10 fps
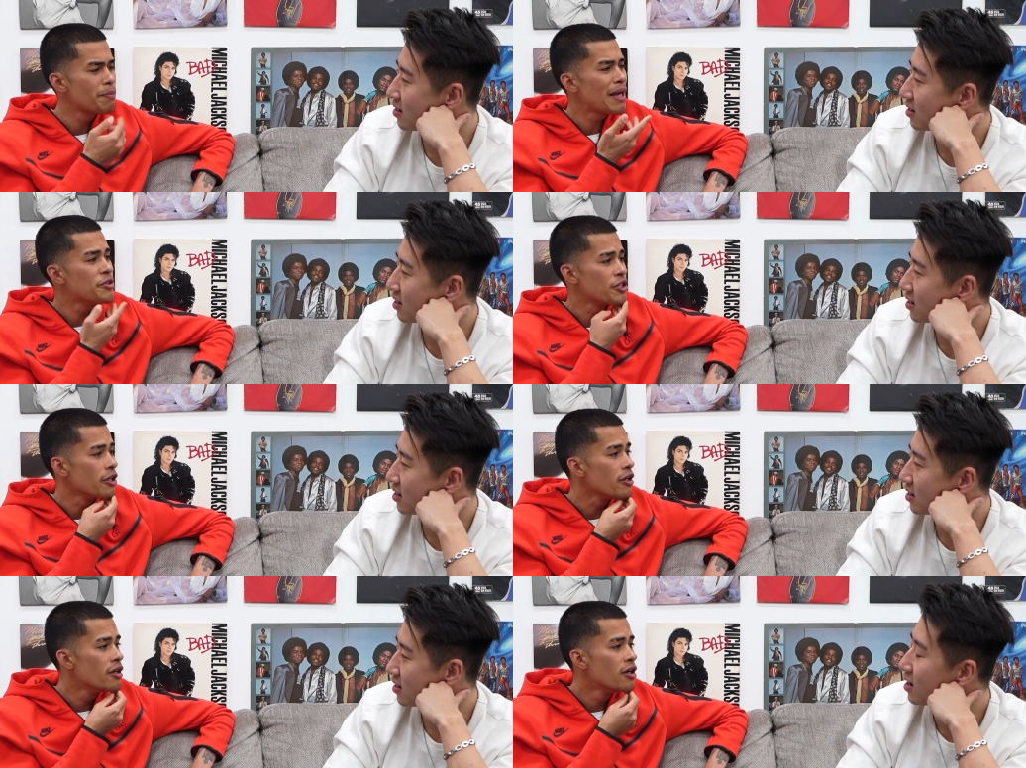Speaker 1: a
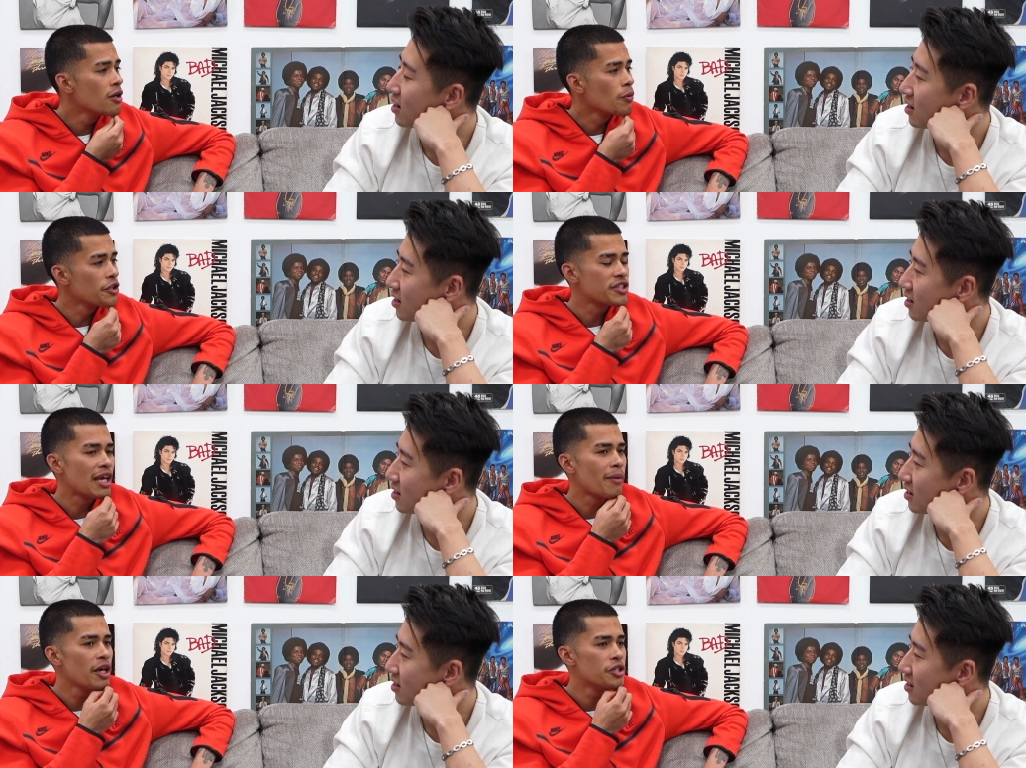babysitter. We're the
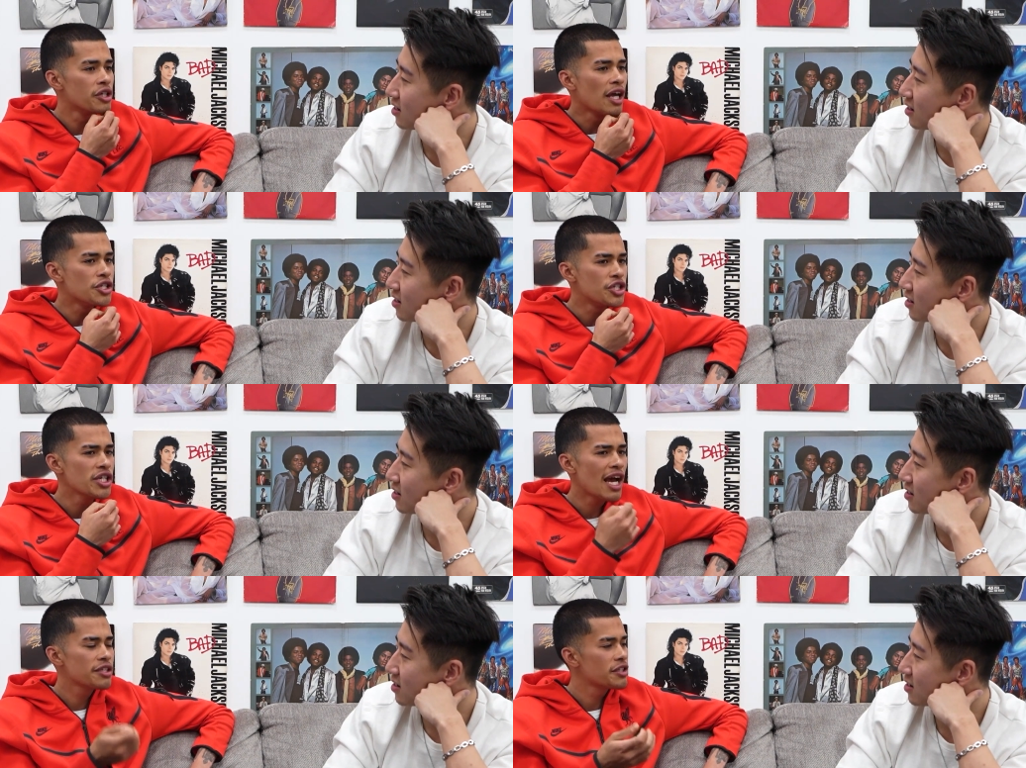same age. And
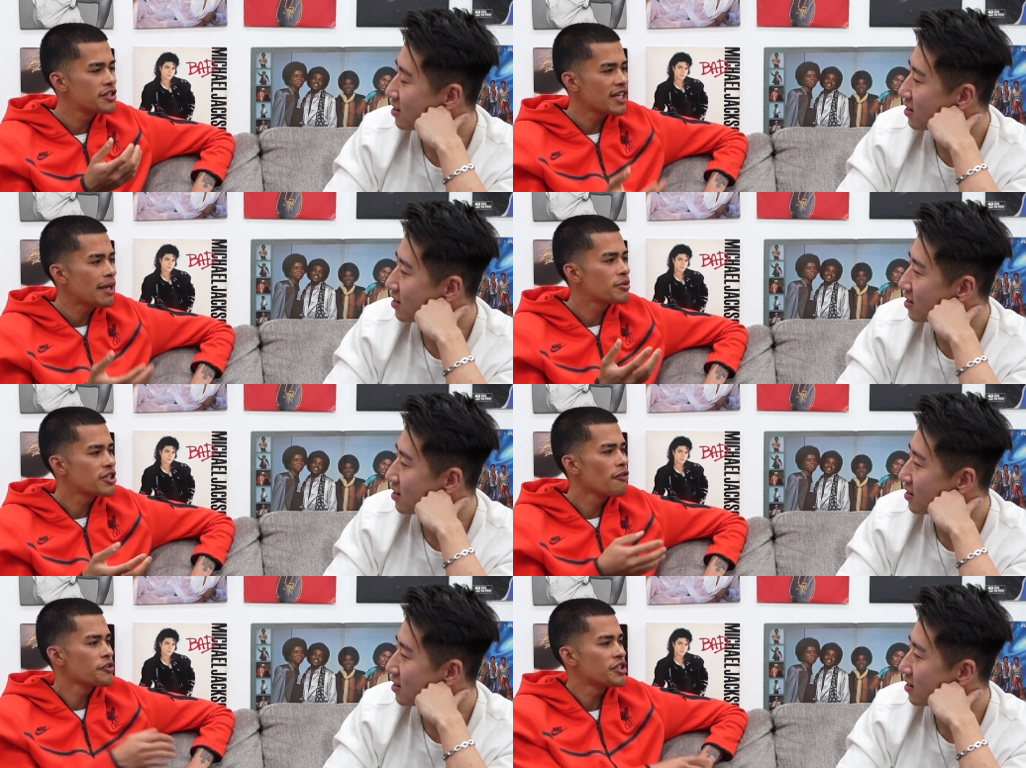she has the same
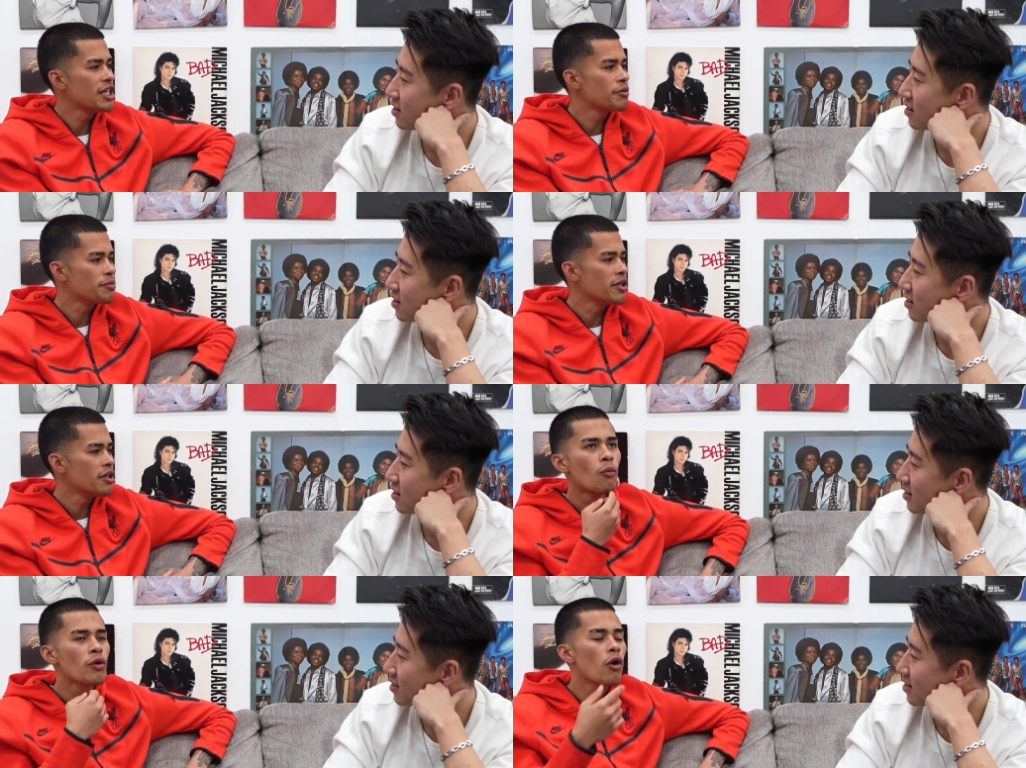self-esteem as
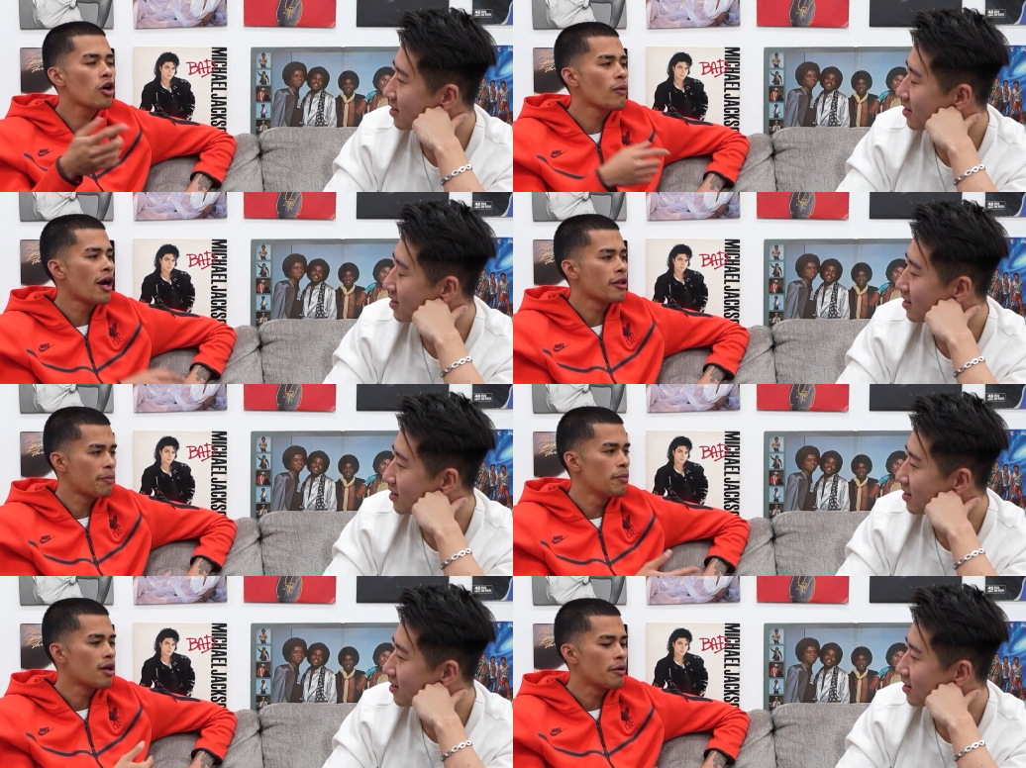me. We walk
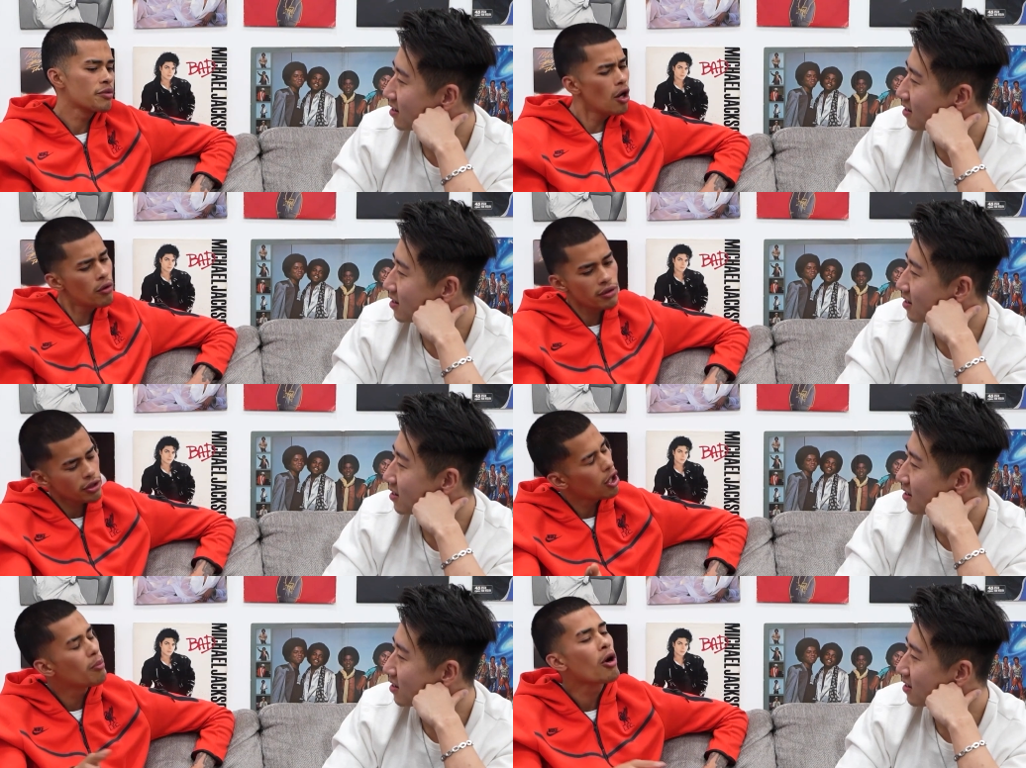around, people come up
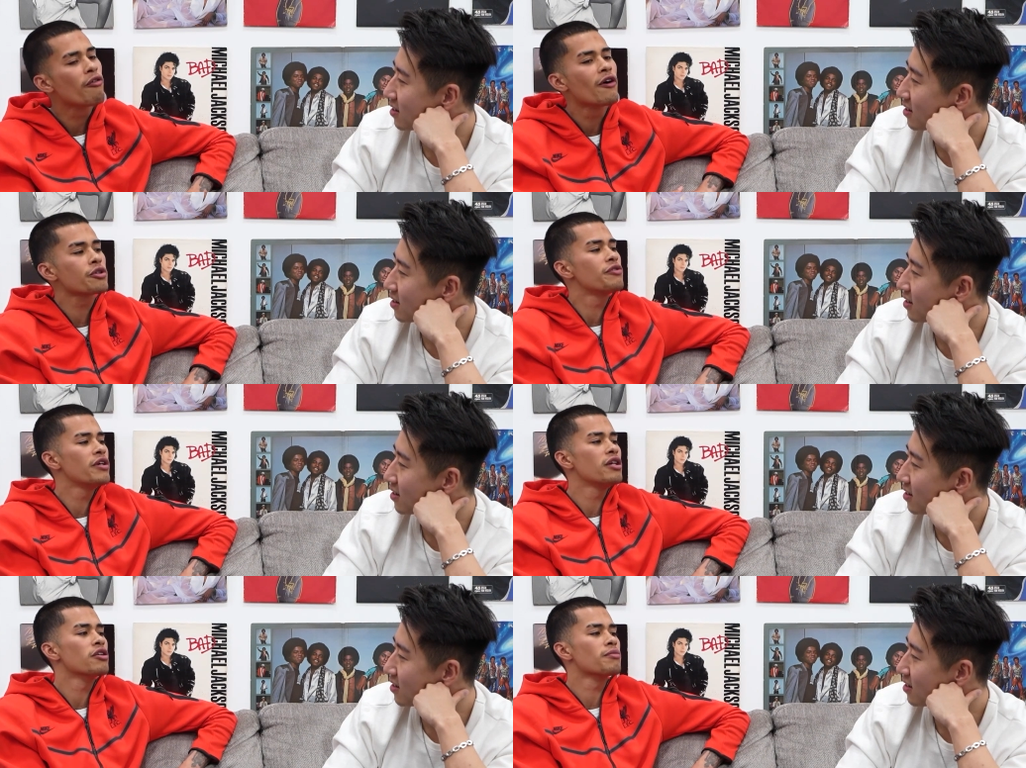to, yo, bro, fuck with your
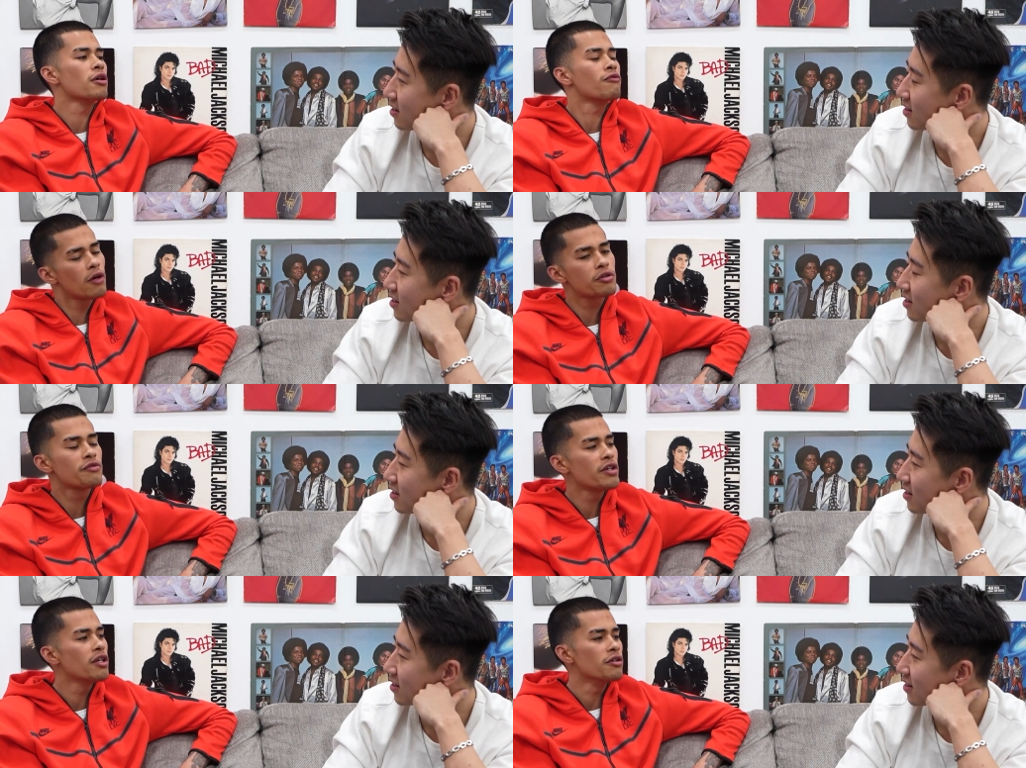videos, bro. Fuck with
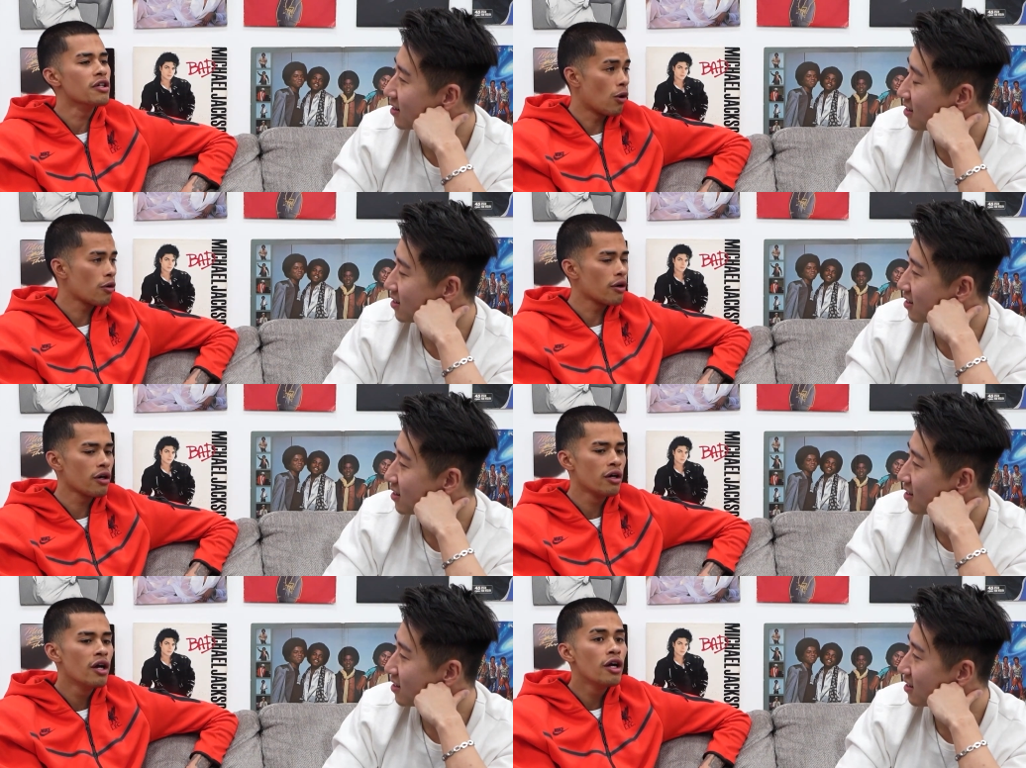your videos. Walk with
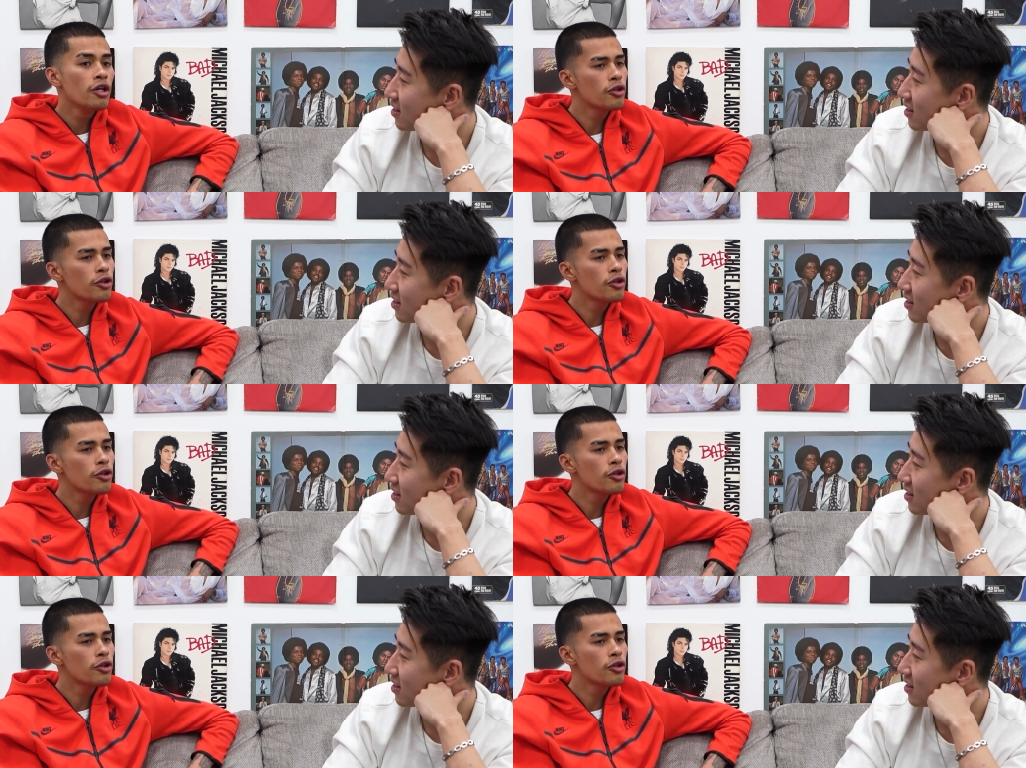her.